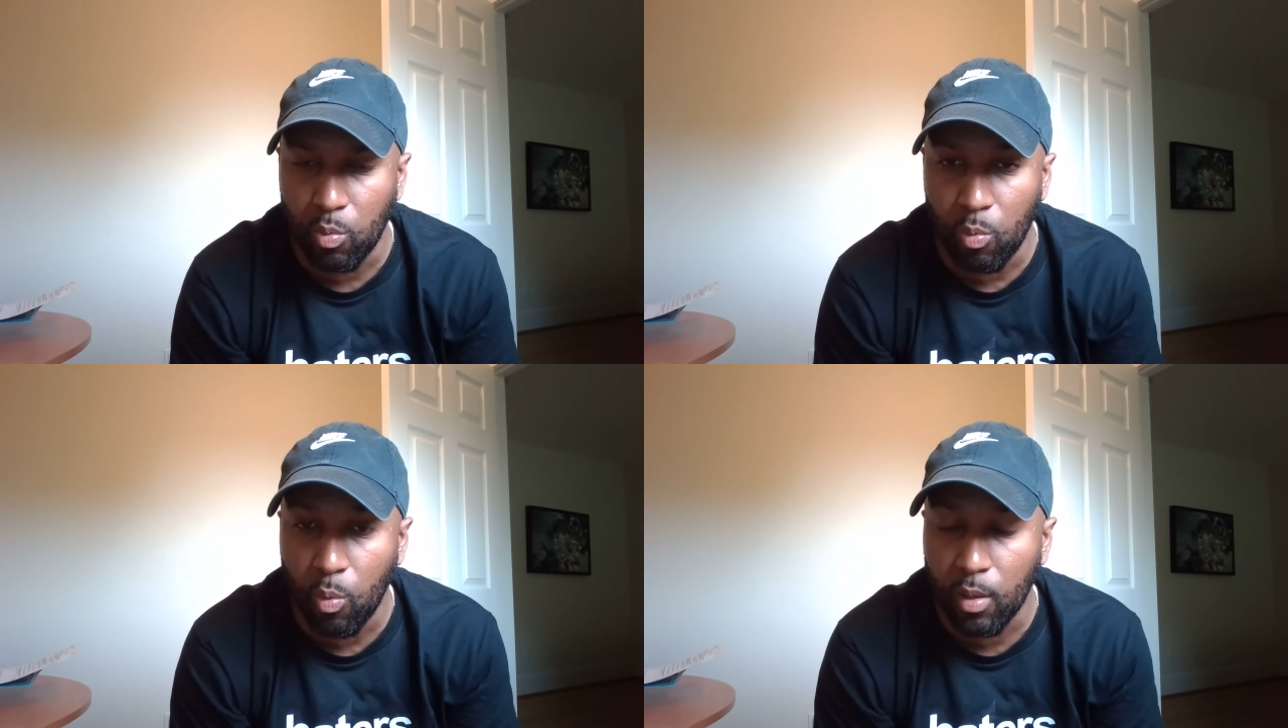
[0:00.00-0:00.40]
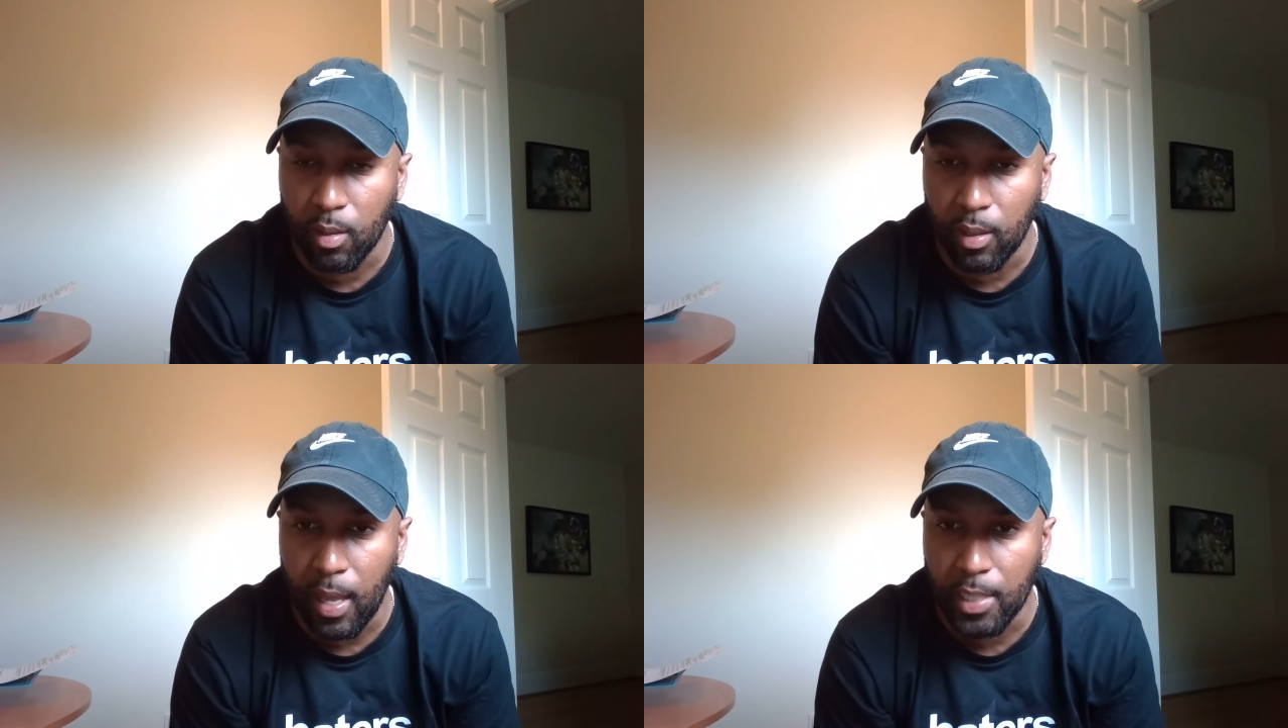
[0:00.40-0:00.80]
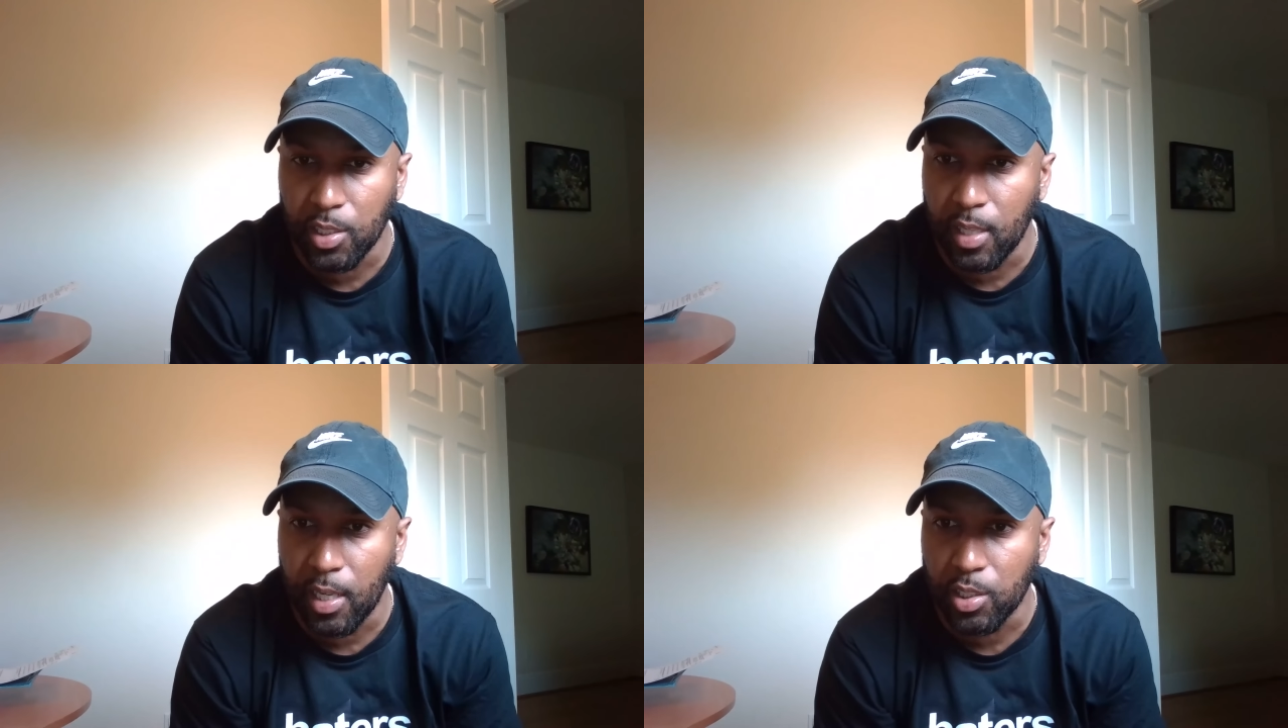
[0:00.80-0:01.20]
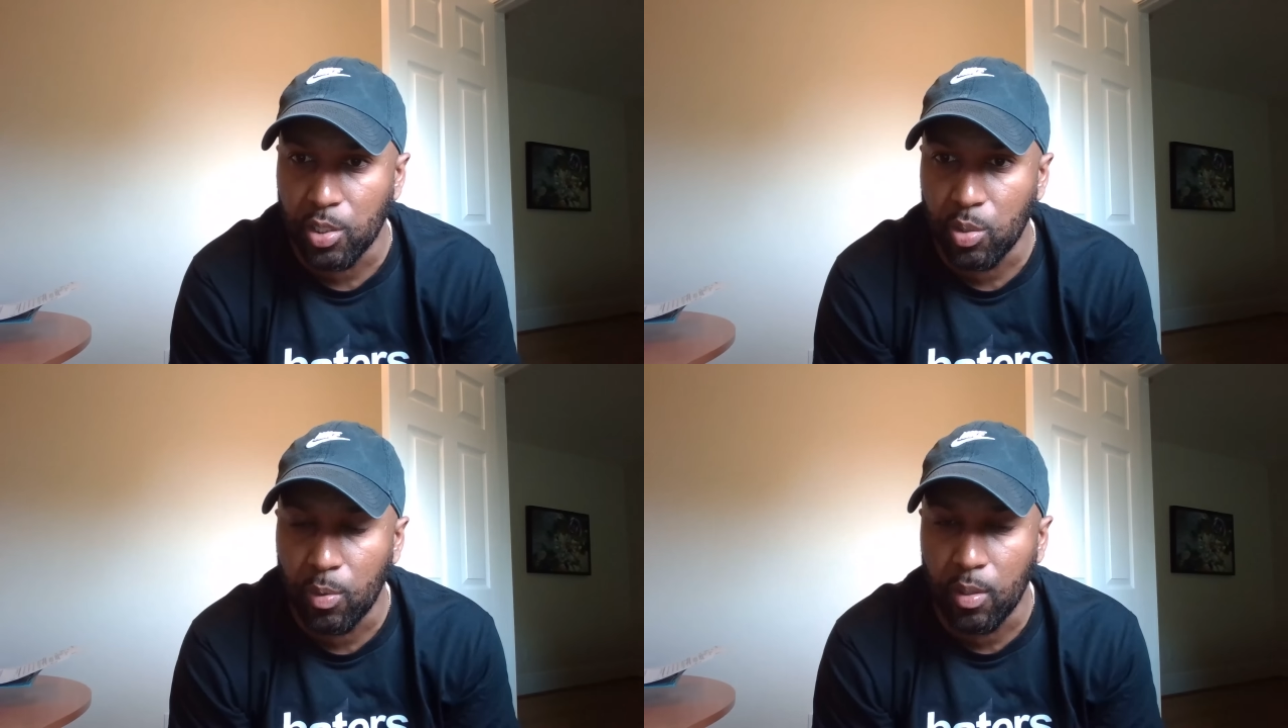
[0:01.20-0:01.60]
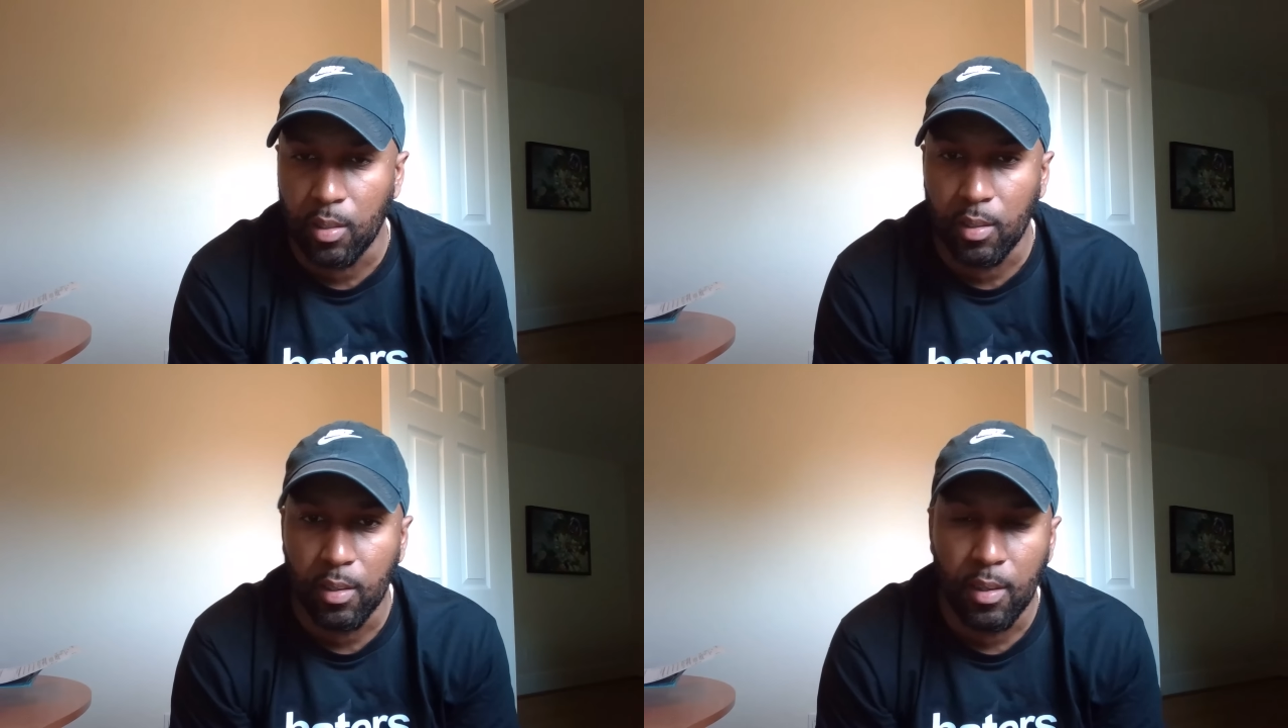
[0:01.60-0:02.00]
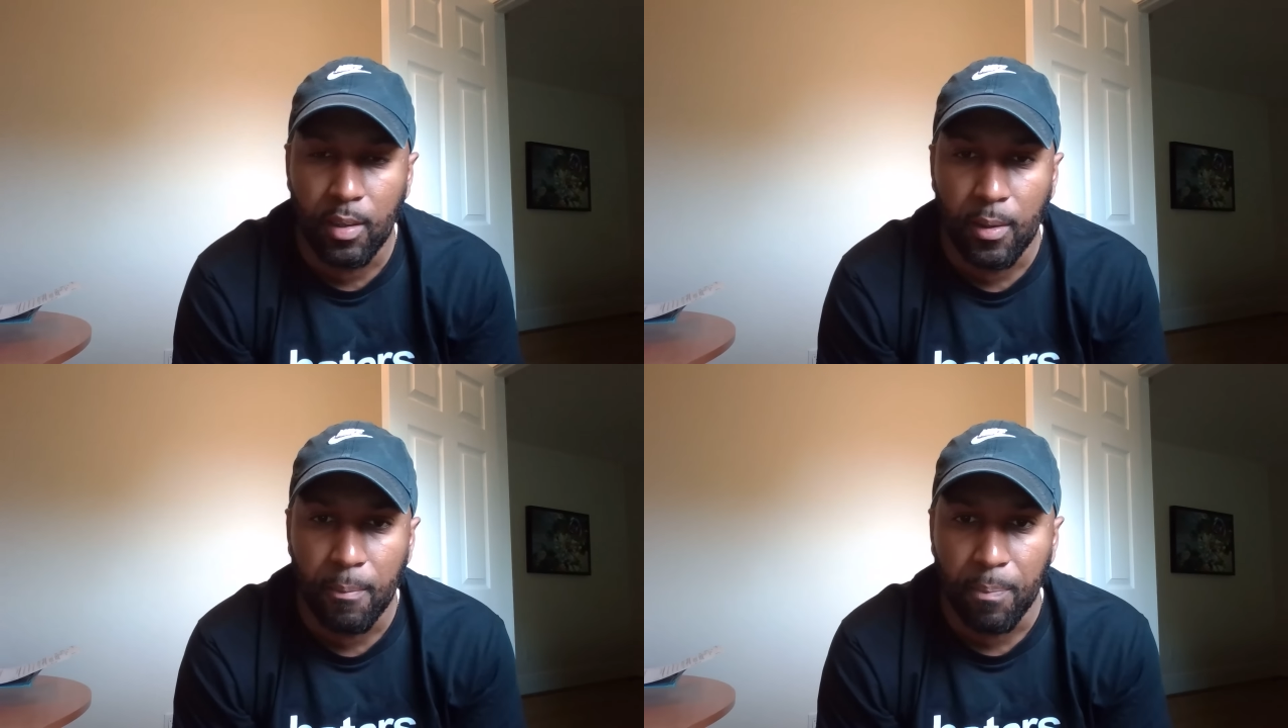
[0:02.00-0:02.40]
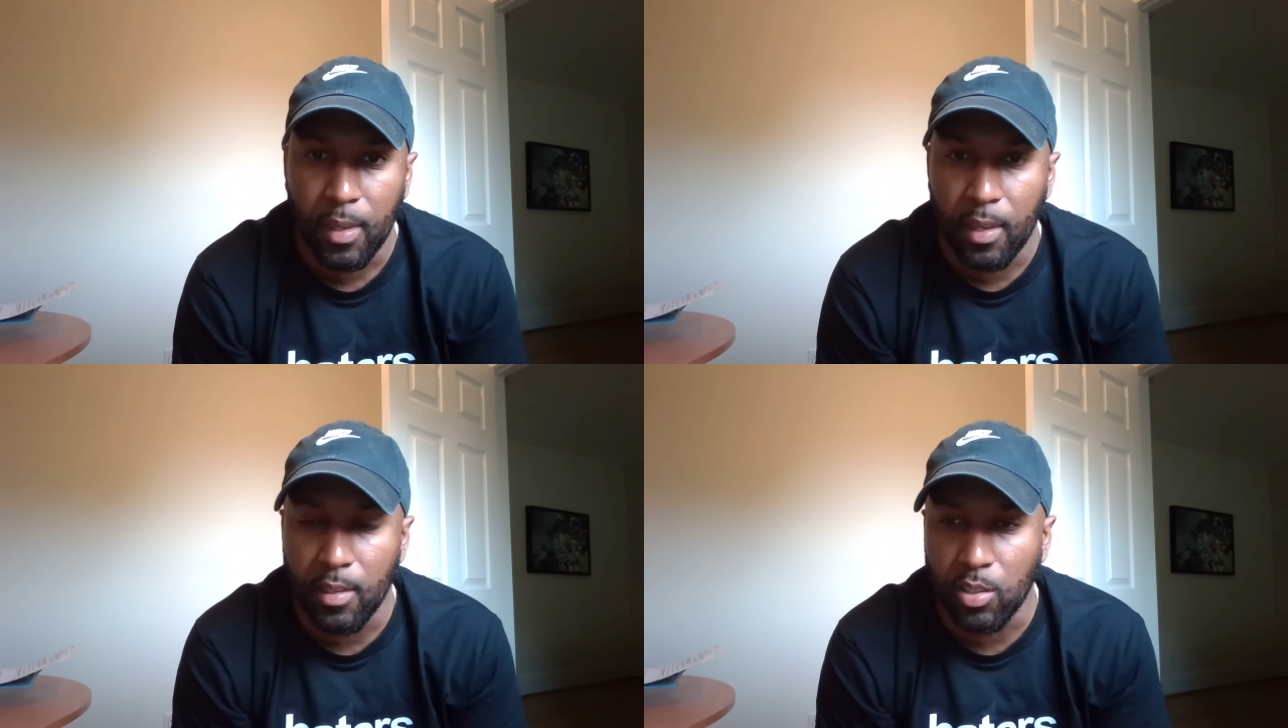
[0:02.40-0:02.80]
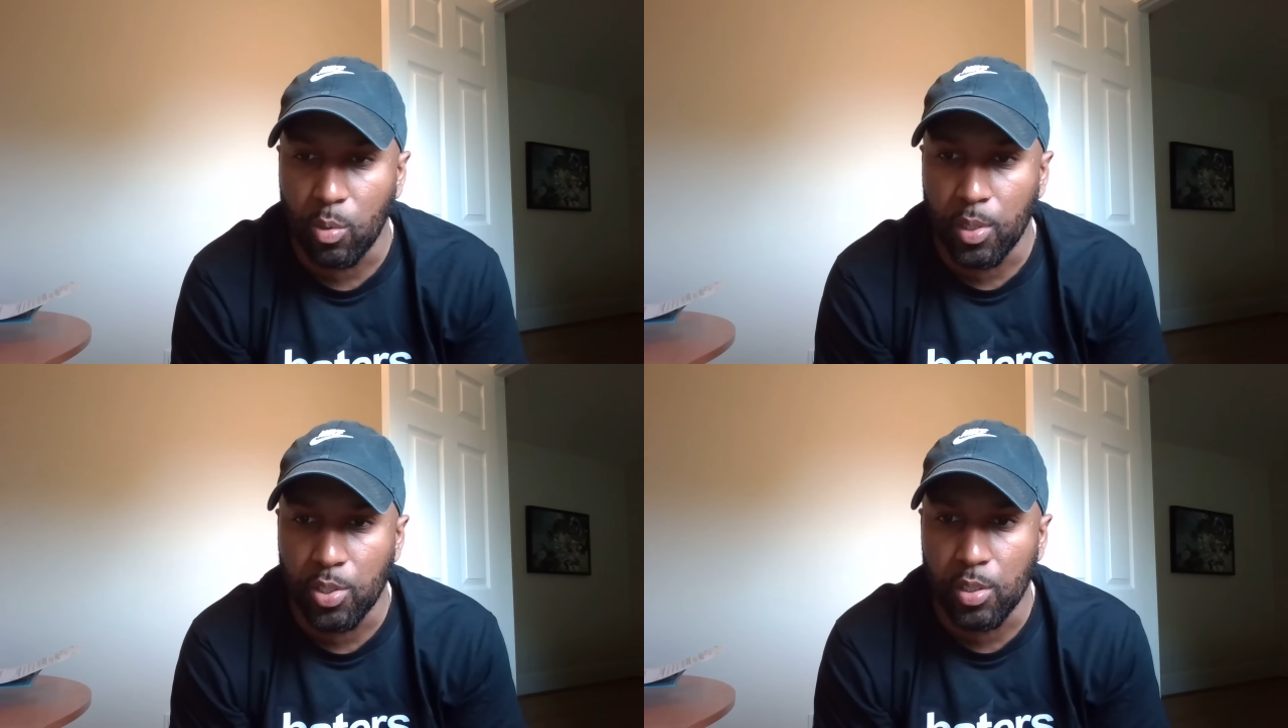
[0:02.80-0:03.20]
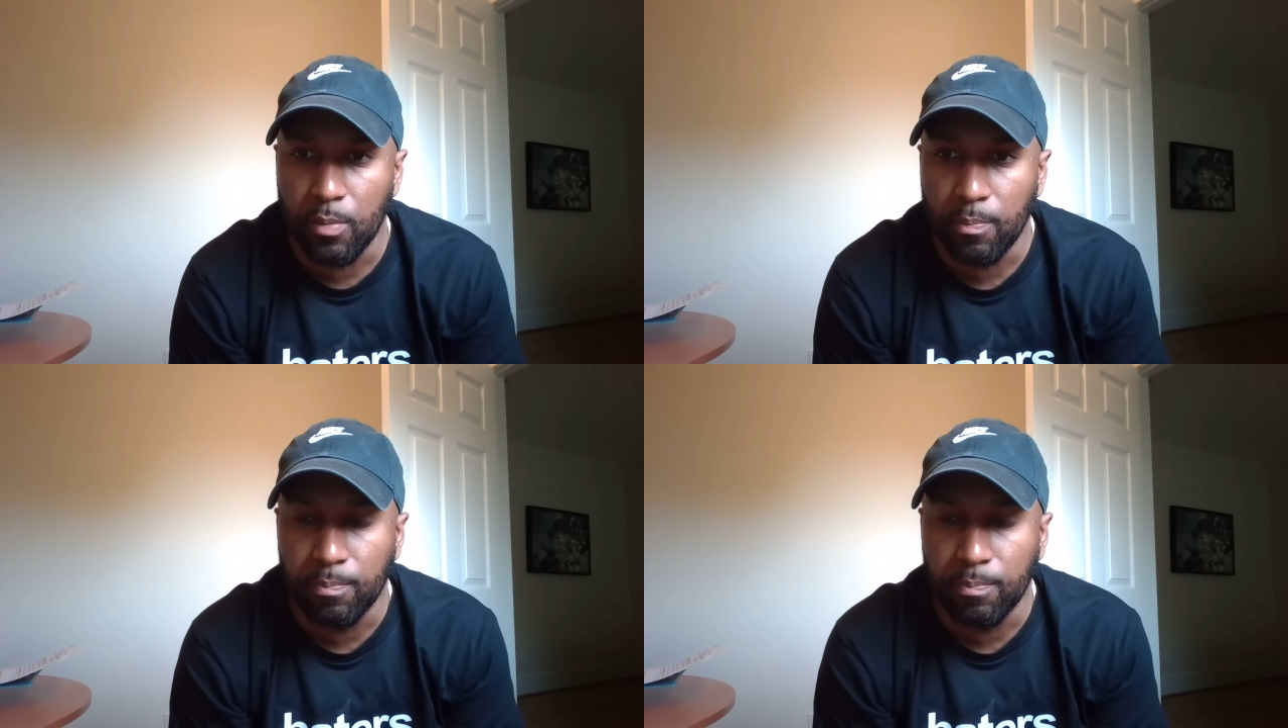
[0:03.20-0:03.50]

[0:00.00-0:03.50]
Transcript: what lash is actually doing in this equation.